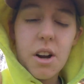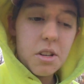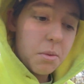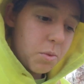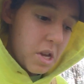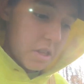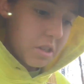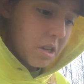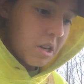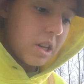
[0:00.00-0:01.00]
are some
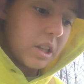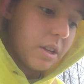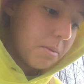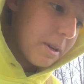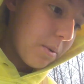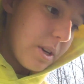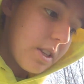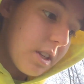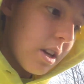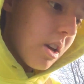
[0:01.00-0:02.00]
weeds, a little bit of weeds.